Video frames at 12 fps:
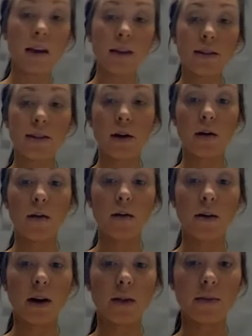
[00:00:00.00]
So
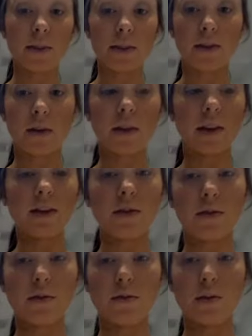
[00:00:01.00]
I'm just going to
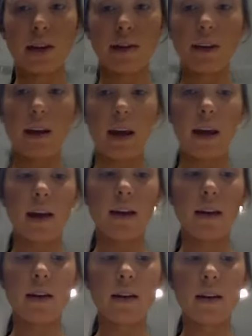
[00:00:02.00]
gently
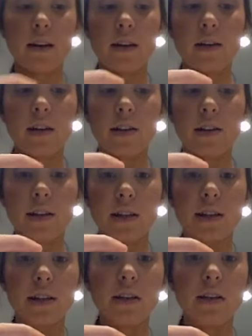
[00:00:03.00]
touch this
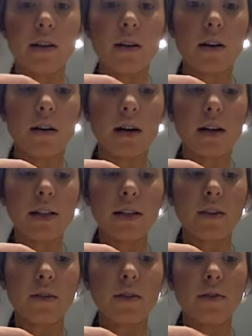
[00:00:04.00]
across
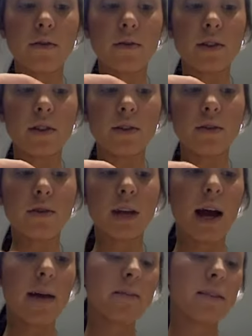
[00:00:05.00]
just 2
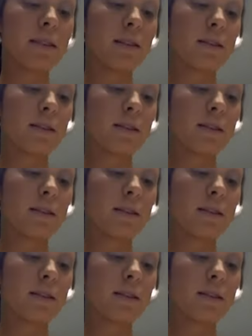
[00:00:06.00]
times.